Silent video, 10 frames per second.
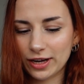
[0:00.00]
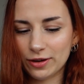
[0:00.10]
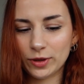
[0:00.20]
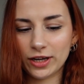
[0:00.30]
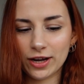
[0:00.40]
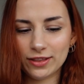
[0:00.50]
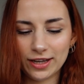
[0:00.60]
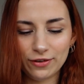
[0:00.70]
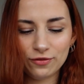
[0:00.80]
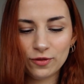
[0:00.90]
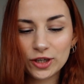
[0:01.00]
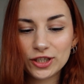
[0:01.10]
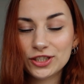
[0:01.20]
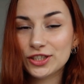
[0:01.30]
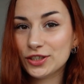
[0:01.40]
And we got the
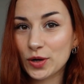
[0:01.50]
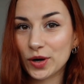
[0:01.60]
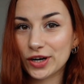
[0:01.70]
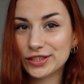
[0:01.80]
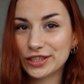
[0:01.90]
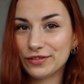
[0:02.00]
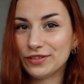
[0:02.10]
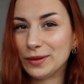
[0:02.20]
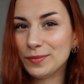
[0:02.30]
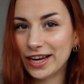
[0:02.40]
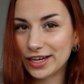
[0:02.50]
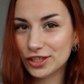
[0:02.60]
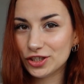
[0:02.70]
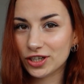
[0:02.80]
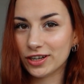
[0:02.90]
first card of the
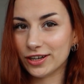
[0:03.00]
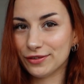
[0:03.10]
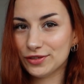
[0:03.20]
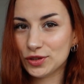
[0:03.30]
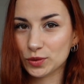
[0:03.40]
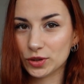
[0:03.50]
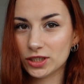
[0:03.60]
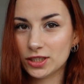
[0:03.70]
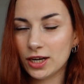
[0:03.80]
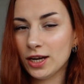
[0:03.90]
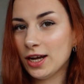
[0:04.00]
Page of Swords.